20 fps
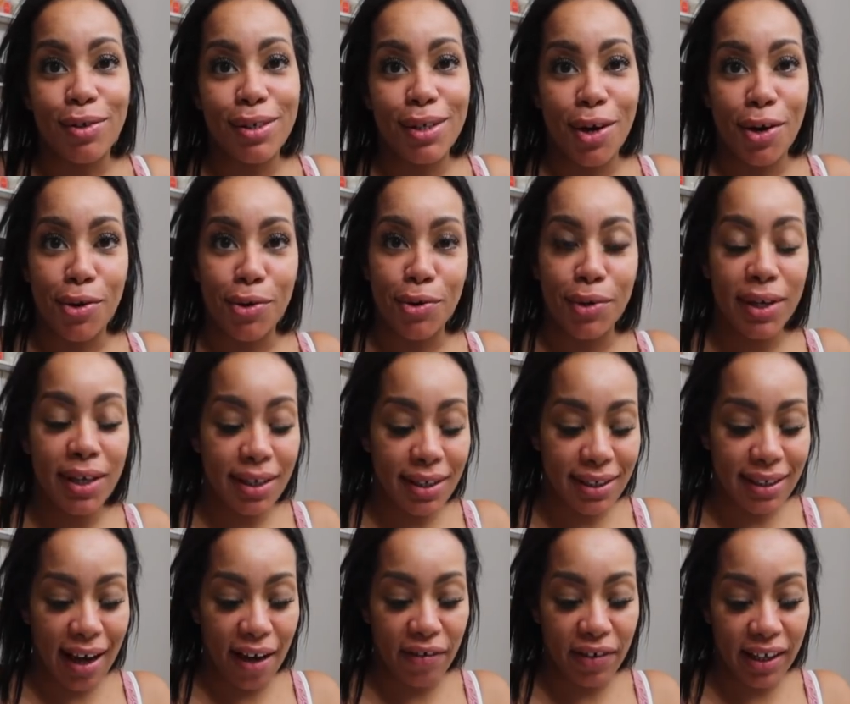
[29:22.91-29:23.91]
So
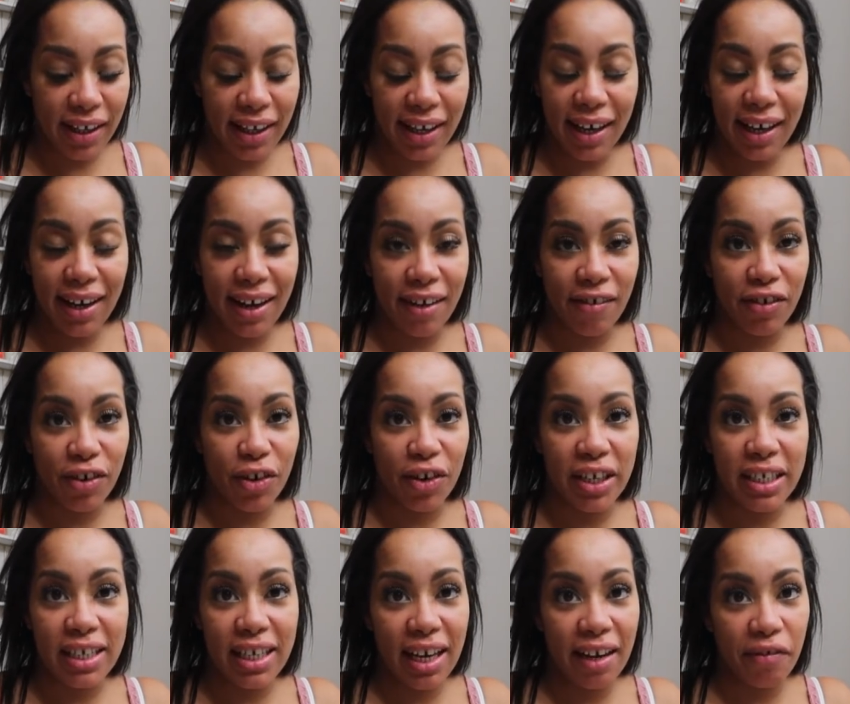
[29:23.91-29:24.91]
definitely, if you're
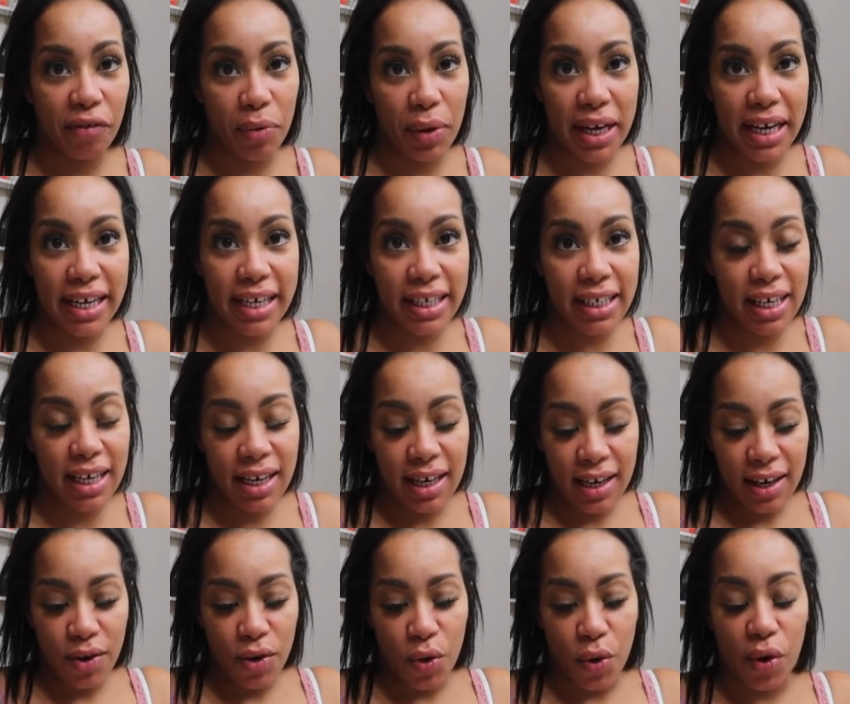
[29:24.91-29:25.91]
into giveaways
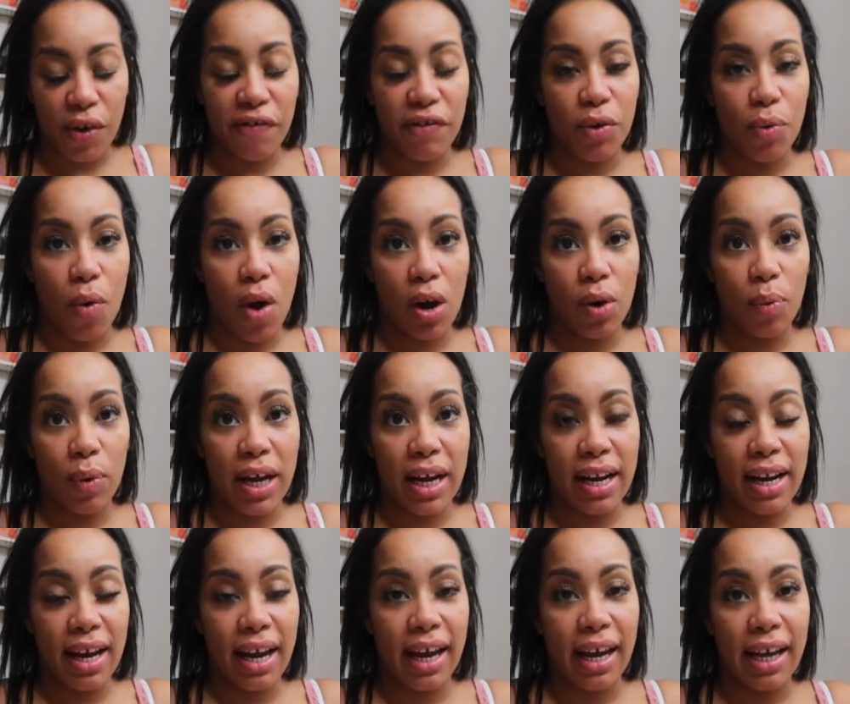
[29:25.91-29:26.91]
or if you want to
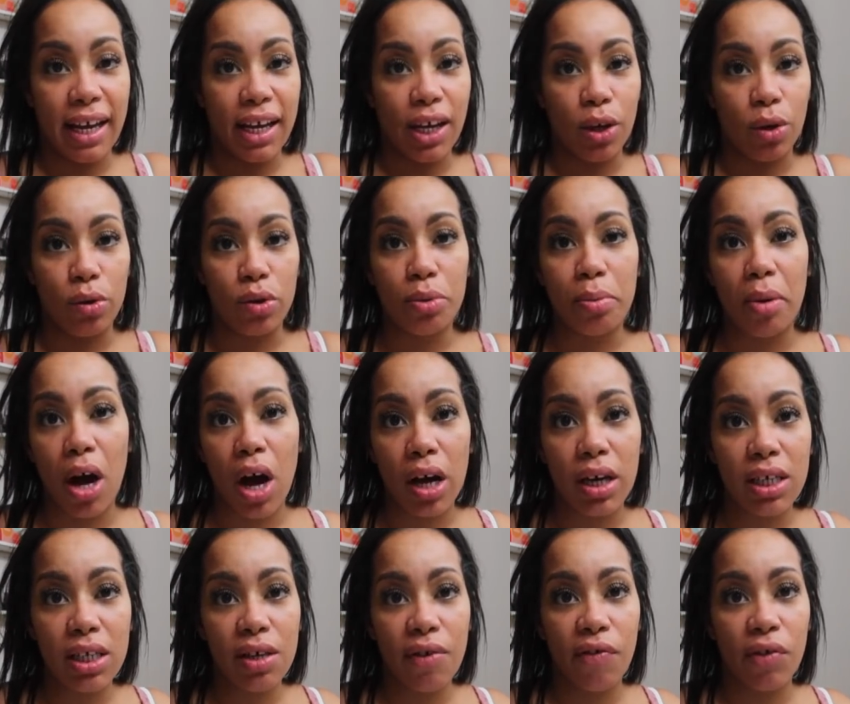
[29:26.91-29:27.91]
win a huge
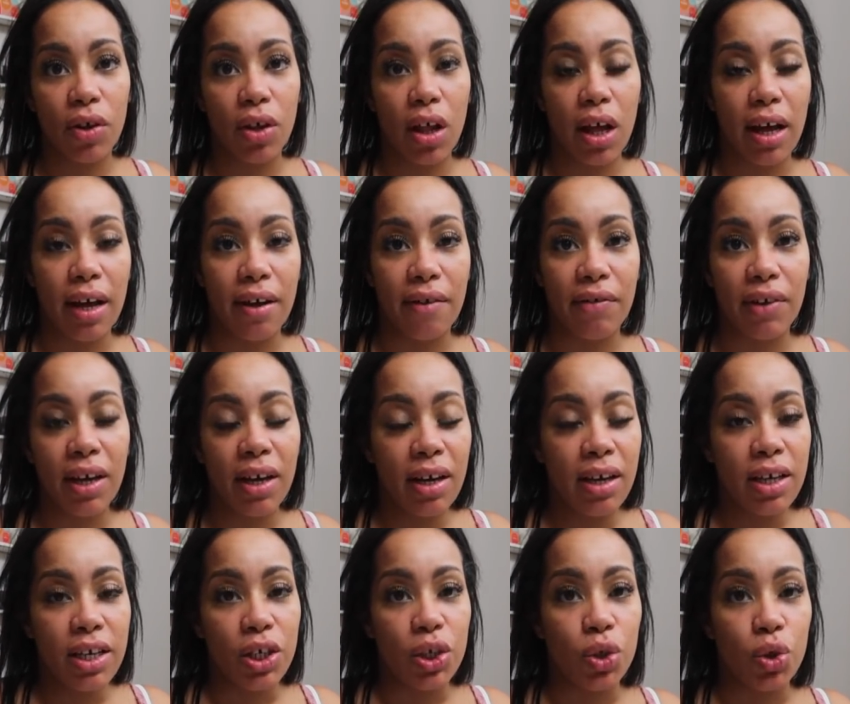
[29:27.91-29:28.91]
box full of
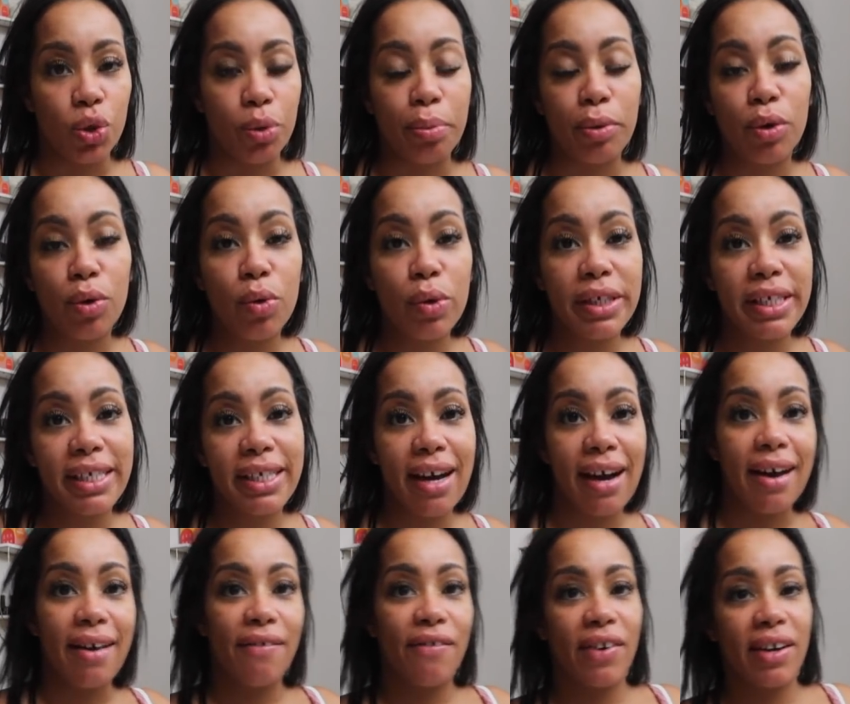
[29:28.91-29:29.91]
super cool
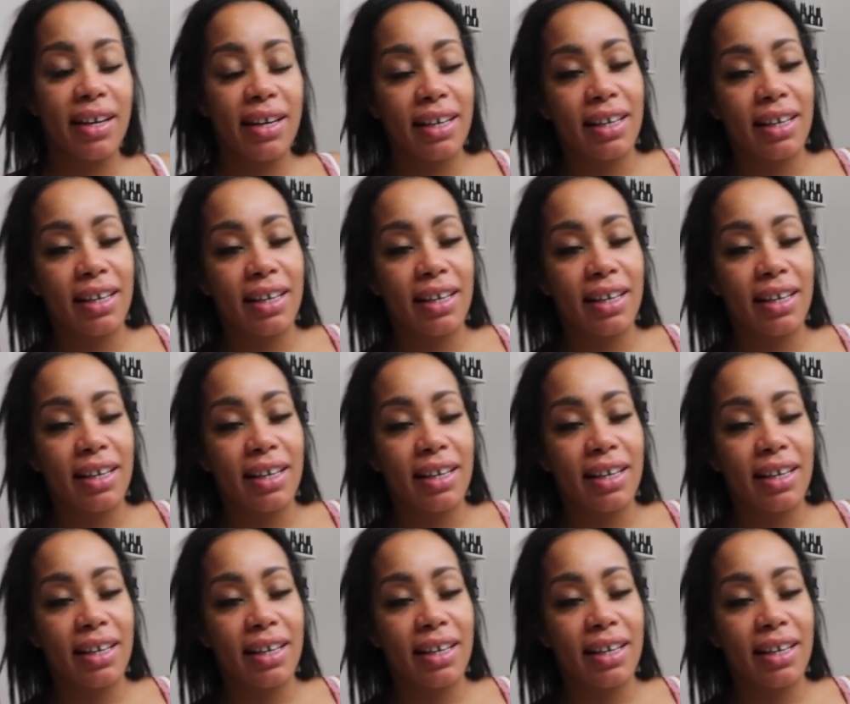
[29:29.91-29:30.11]
stuff,